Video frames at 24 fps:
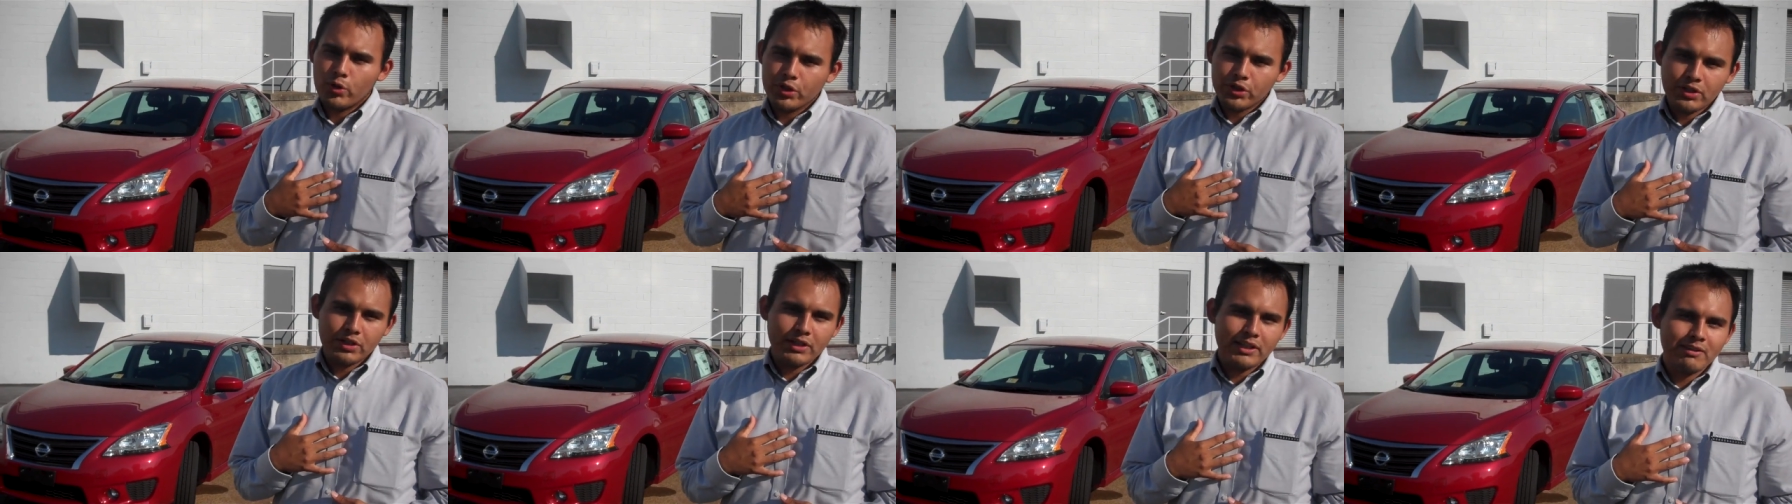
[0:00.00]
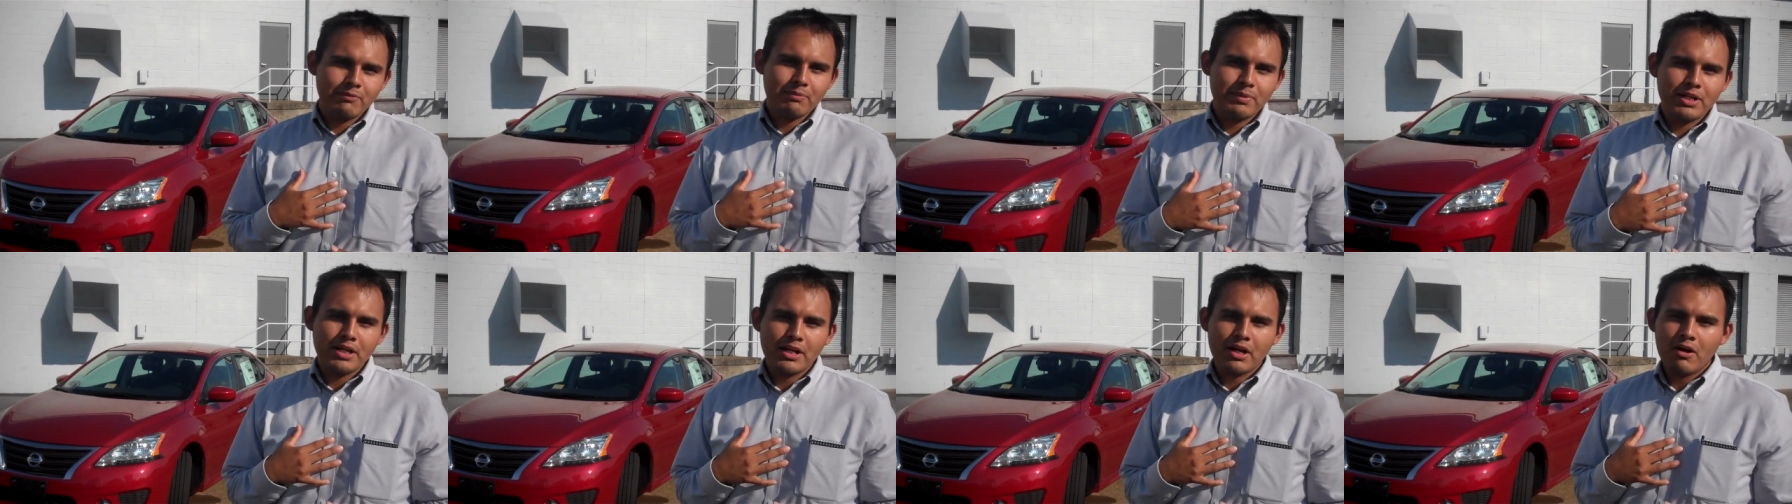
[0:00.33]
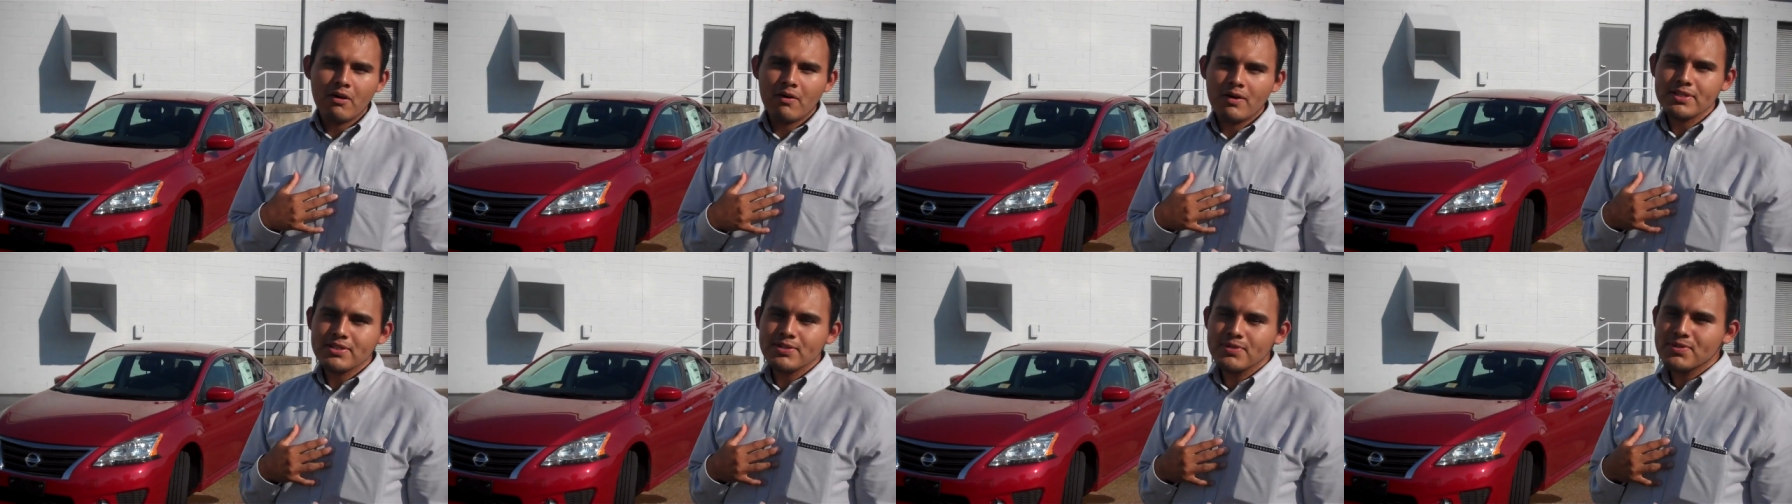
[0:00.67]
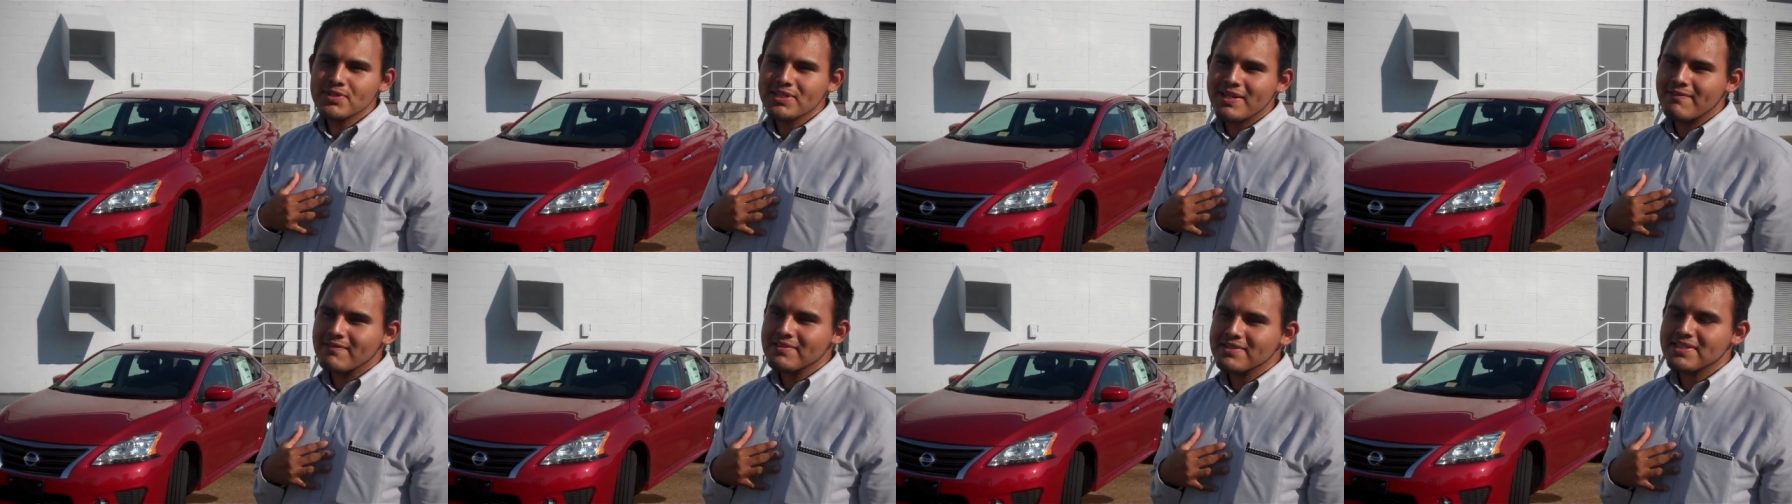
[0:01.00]
or you can give me a call at
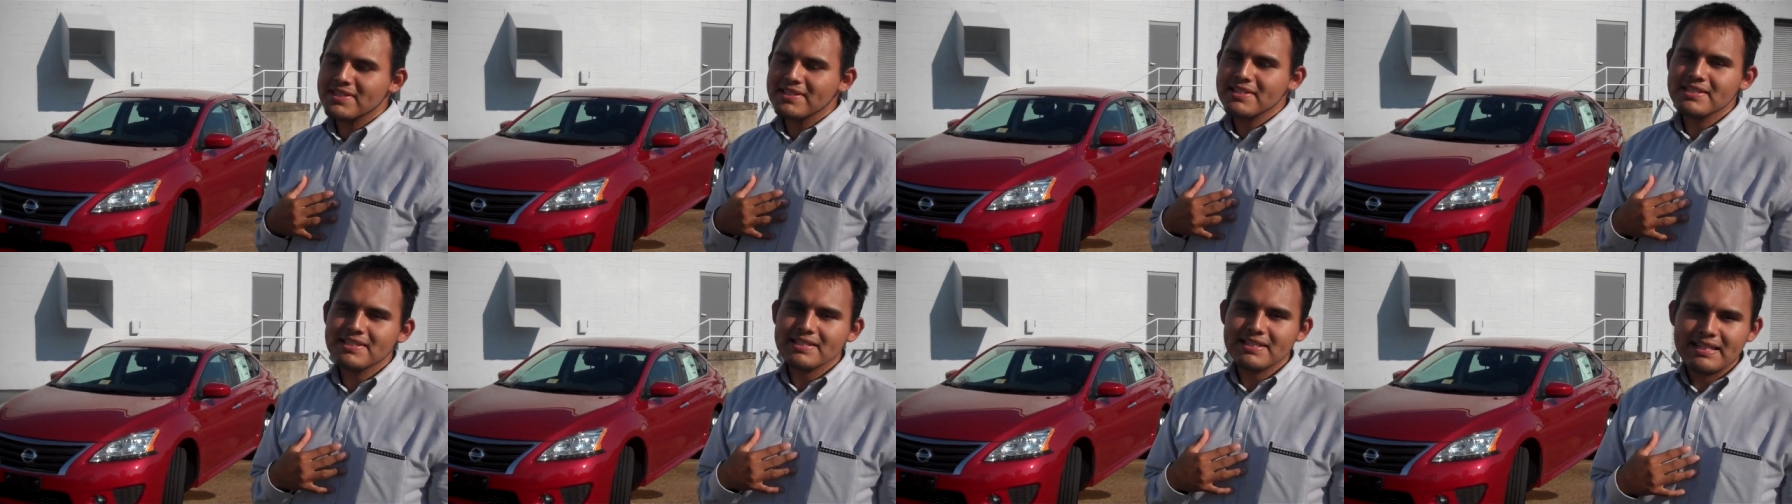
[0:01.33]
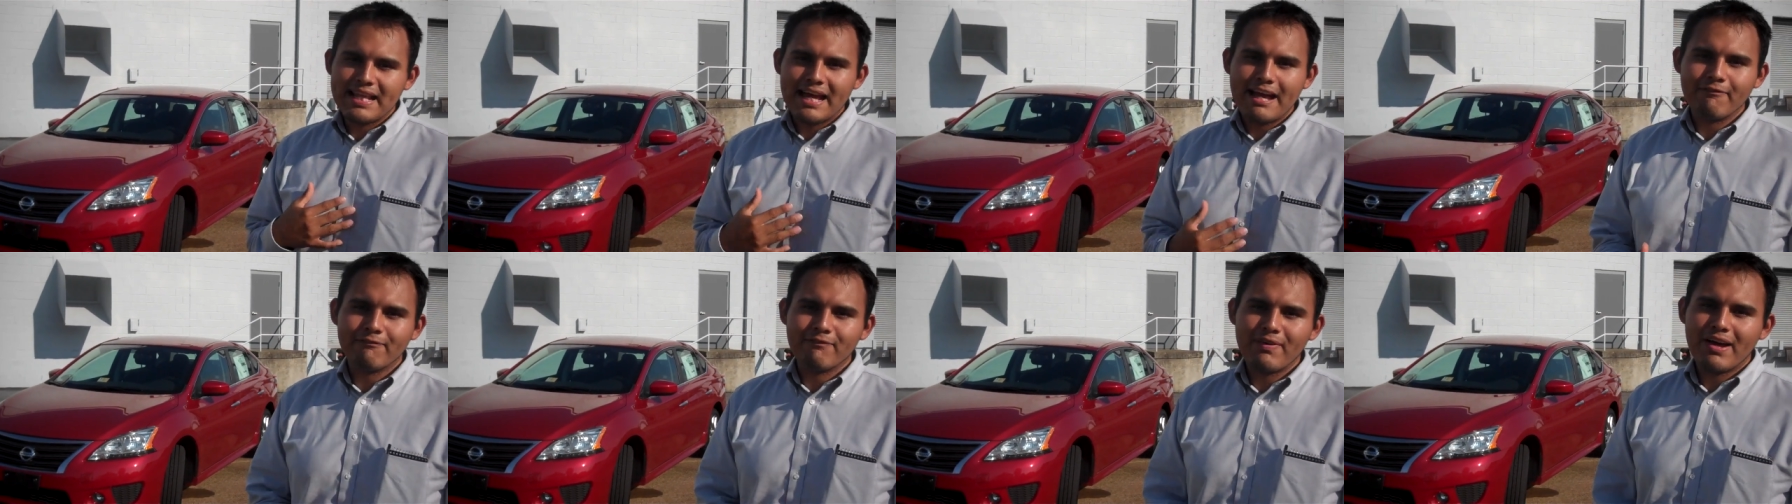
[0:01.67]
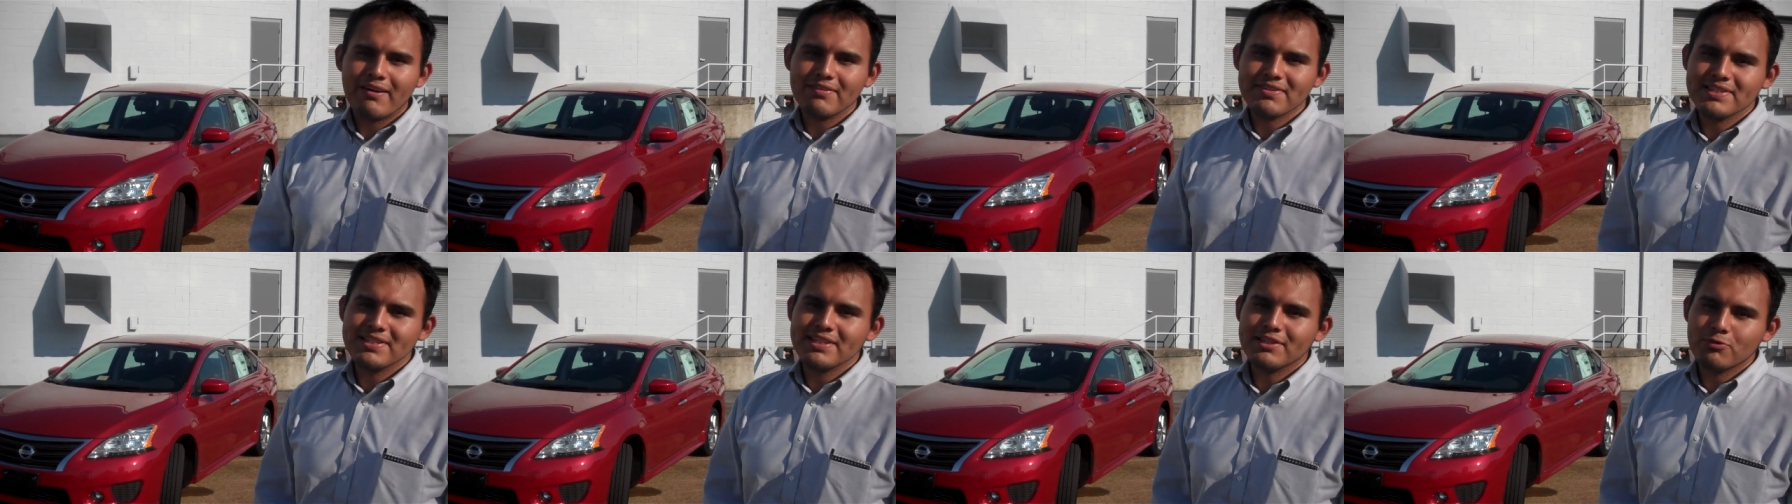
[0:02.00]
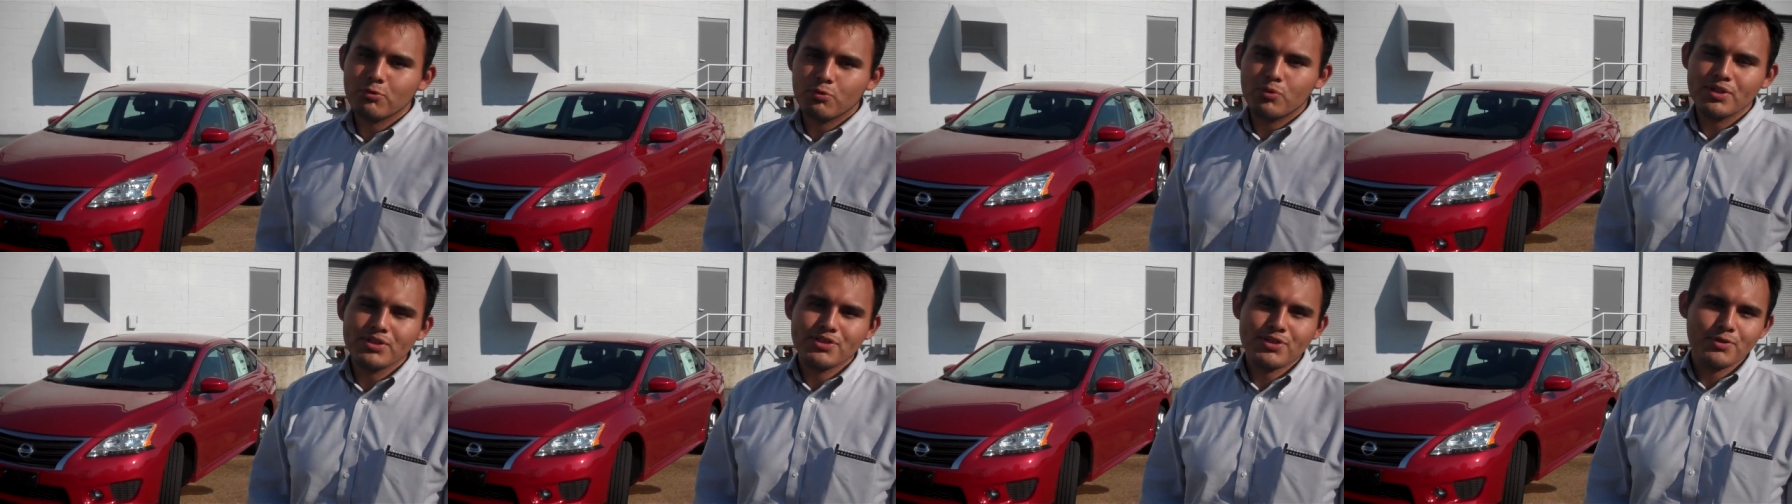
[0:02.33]

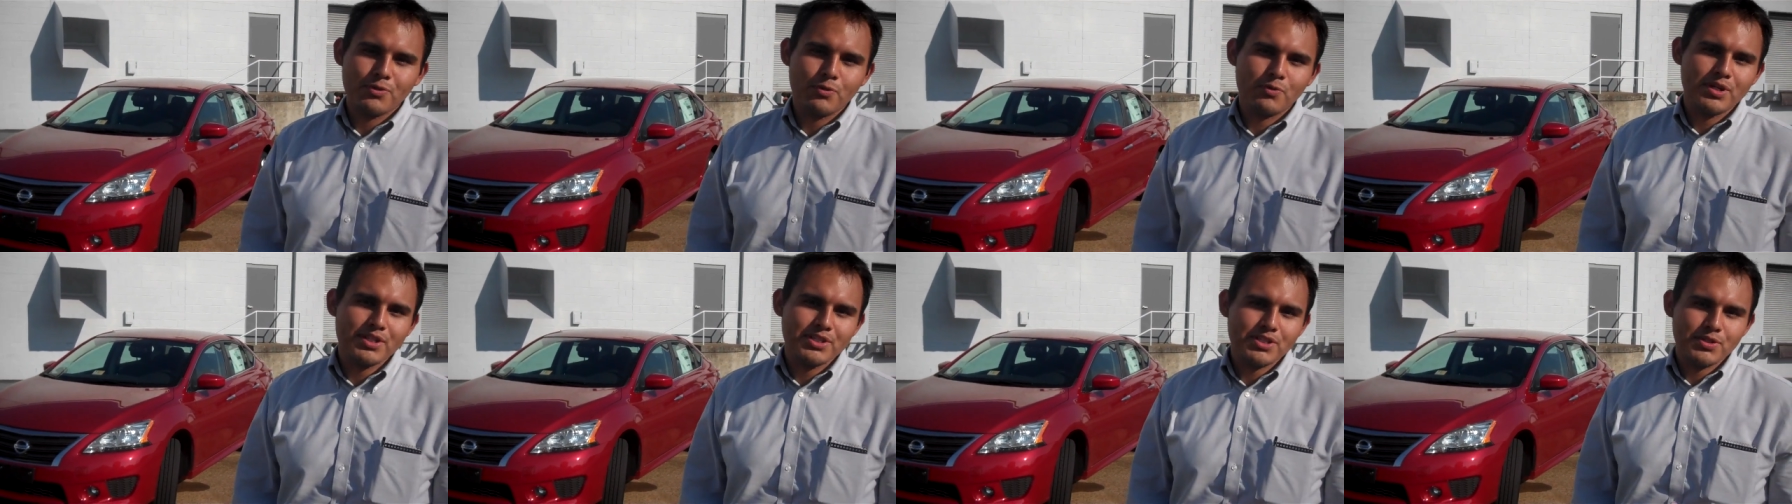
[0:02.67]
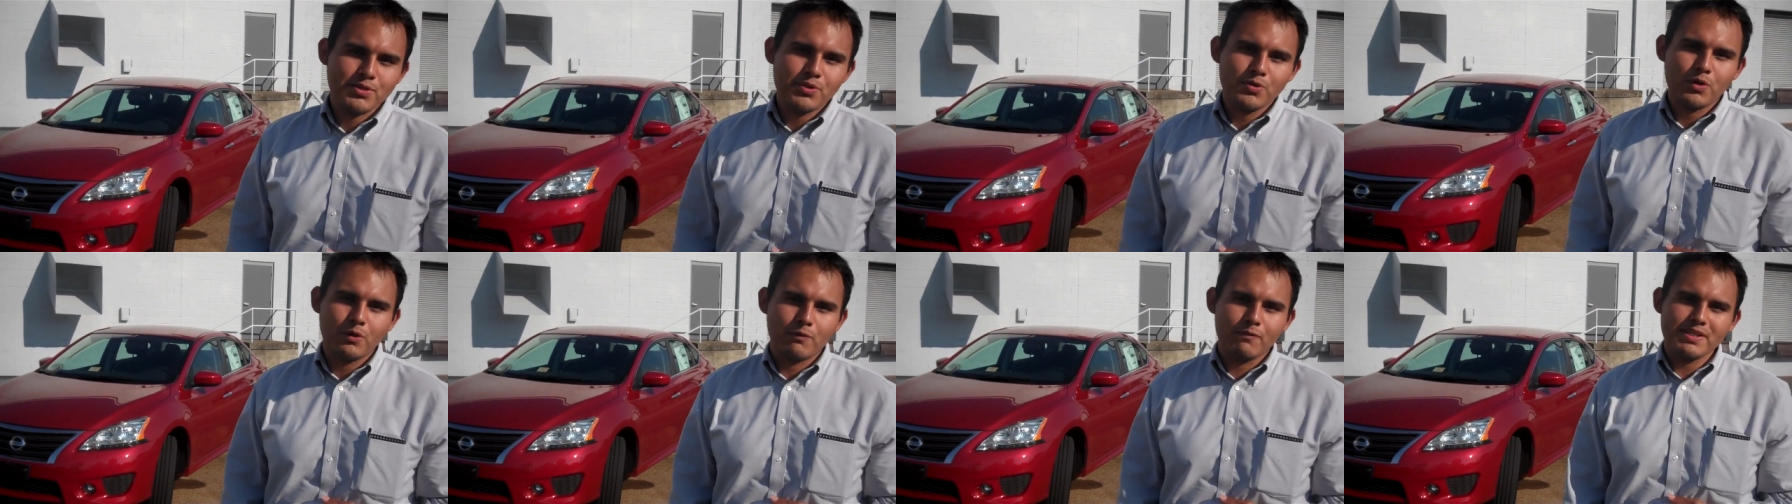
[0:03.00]
276-956-1212